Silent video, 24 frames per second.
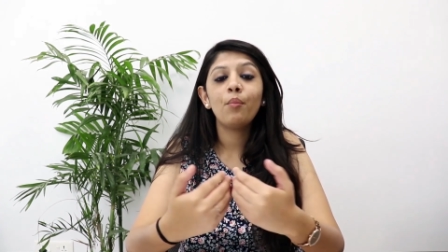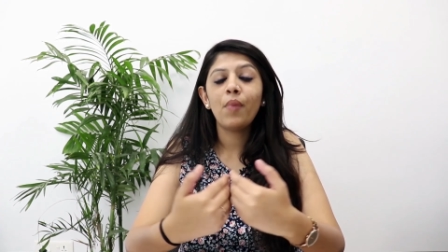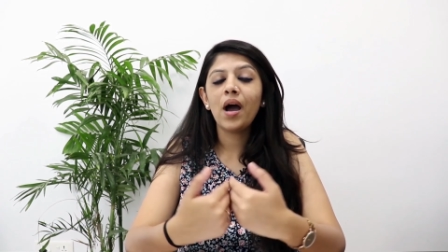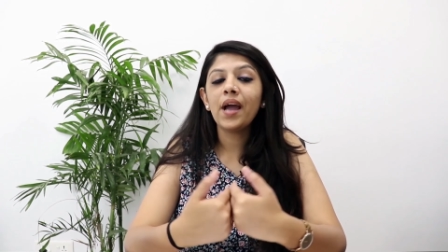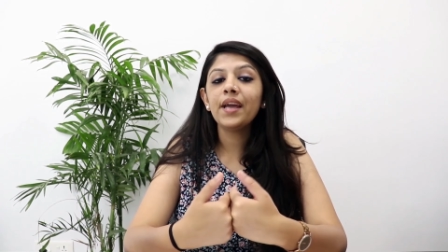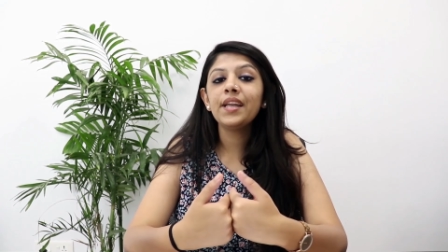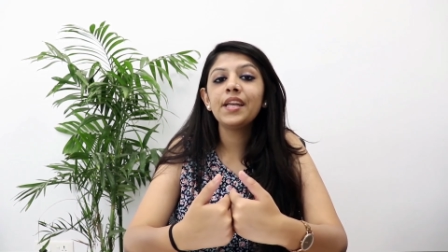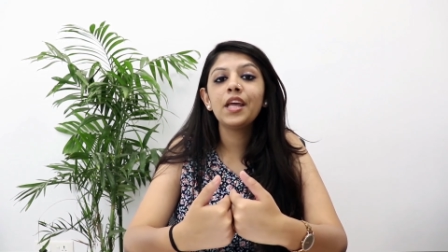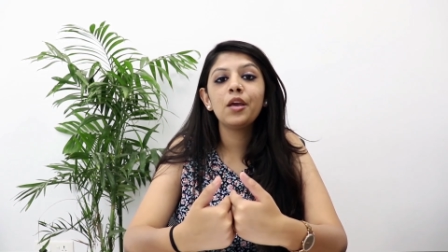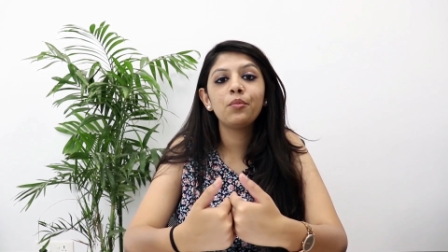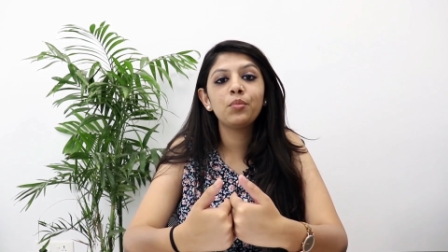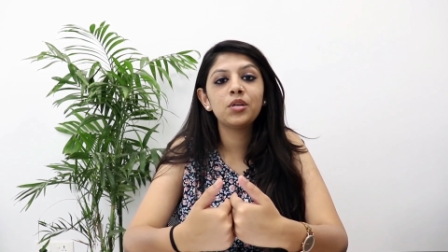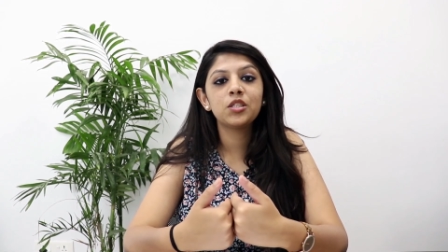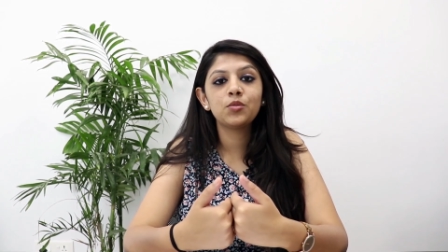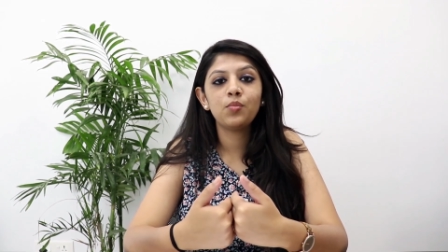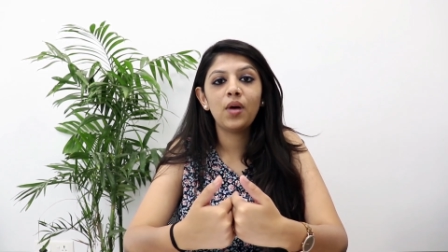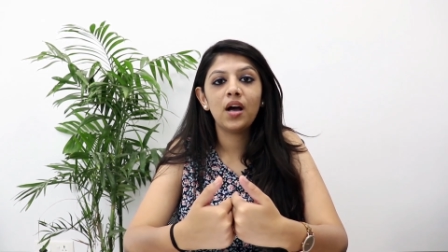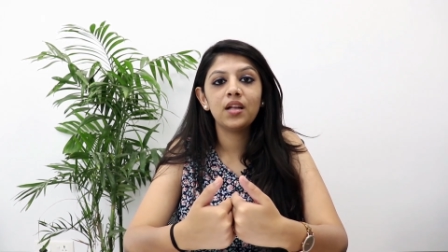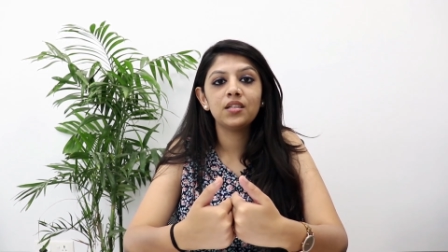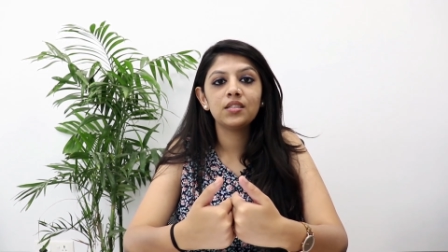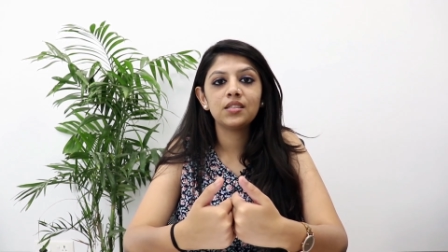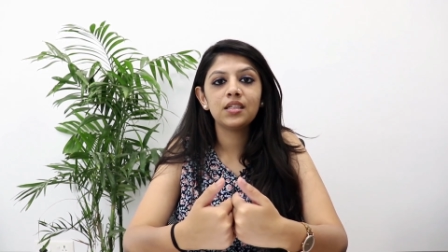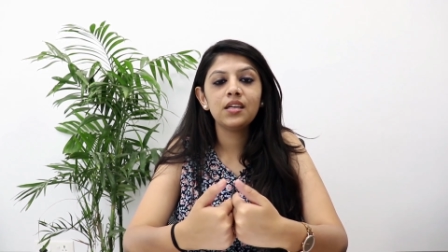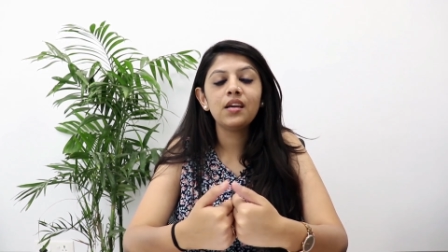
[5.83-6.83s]
My name is
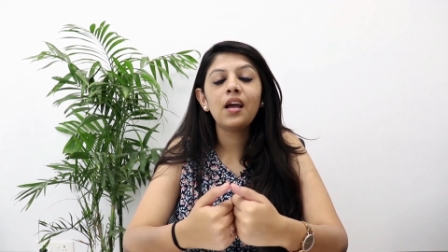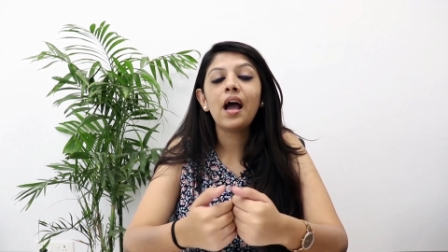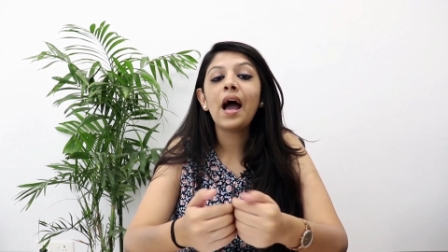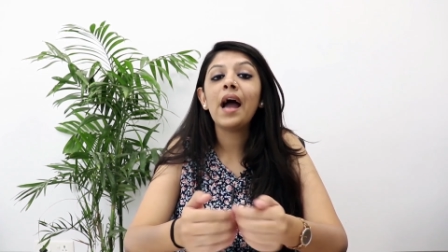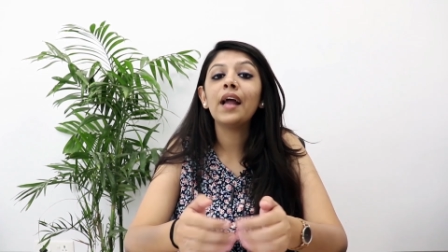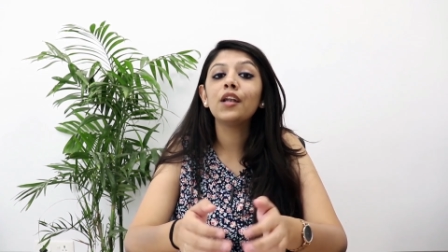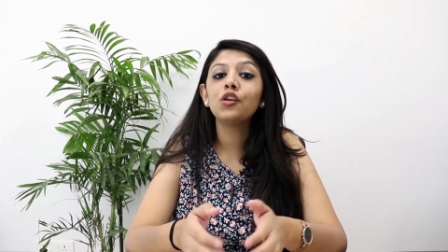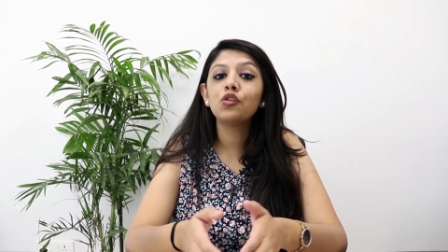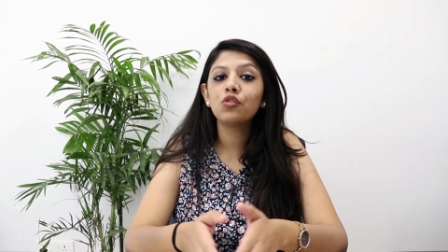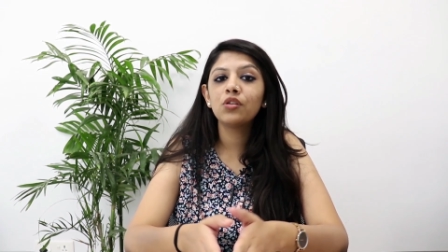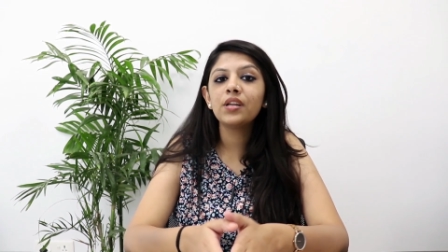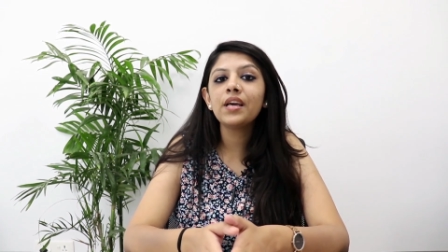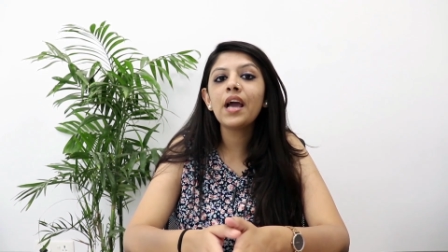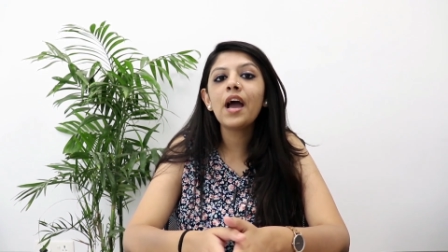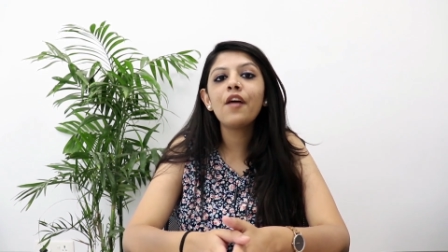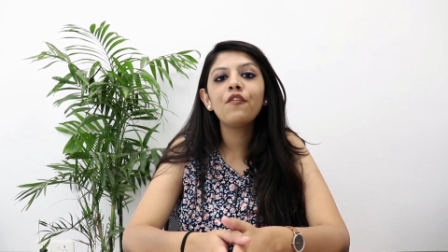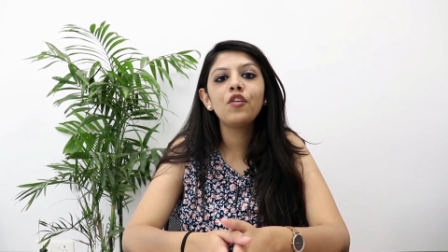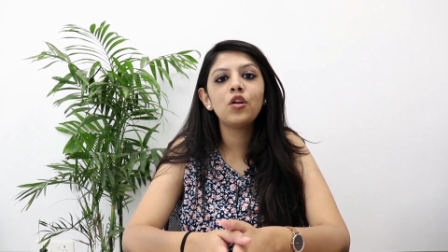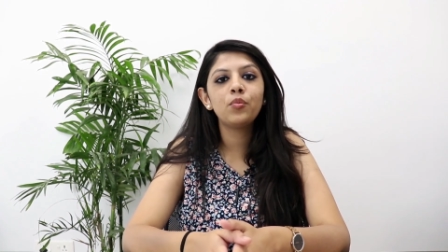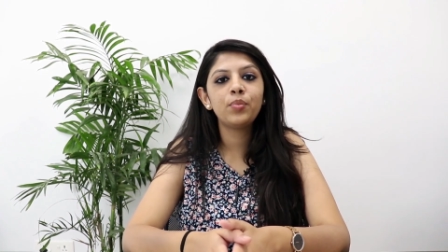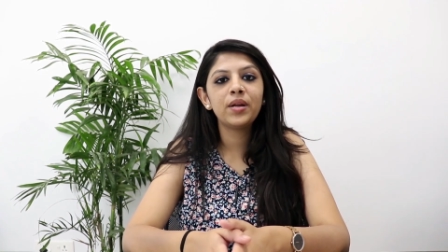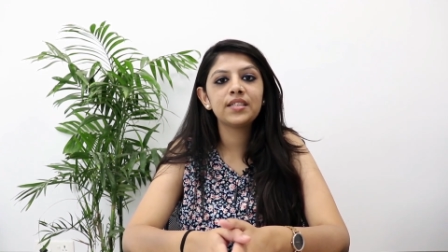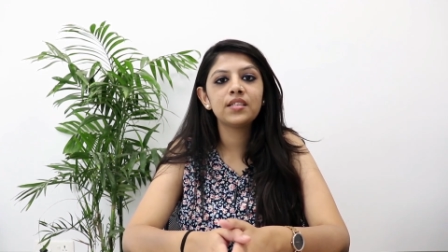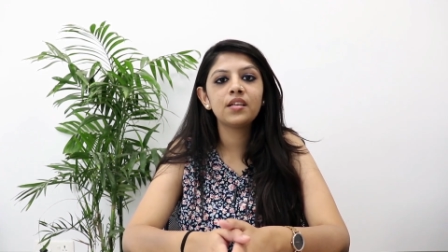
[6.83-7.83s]
Mansi and today
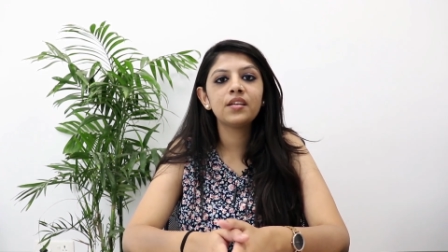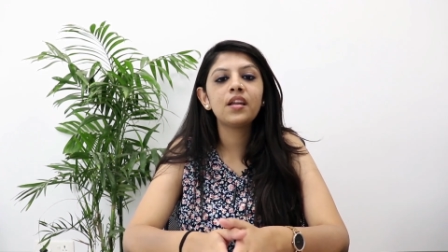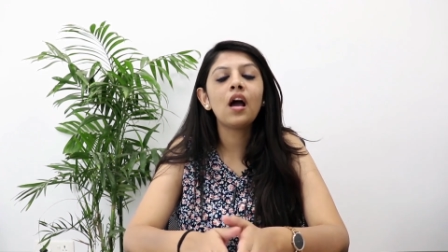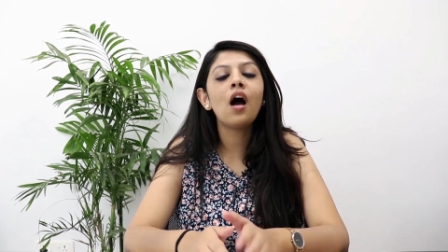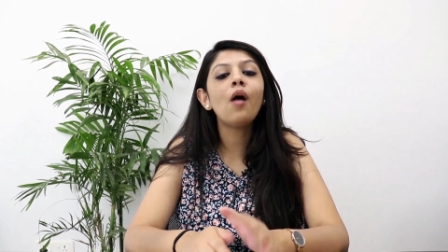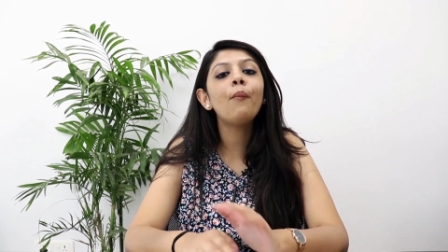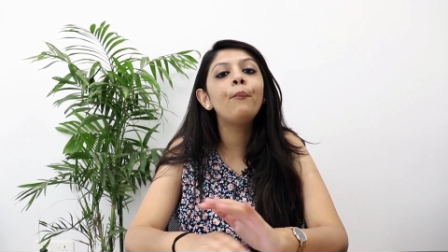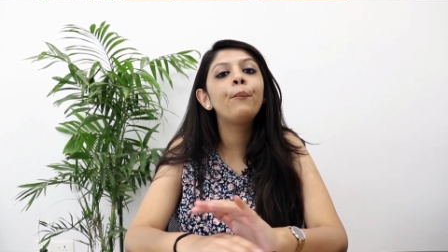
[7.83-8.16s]
I will present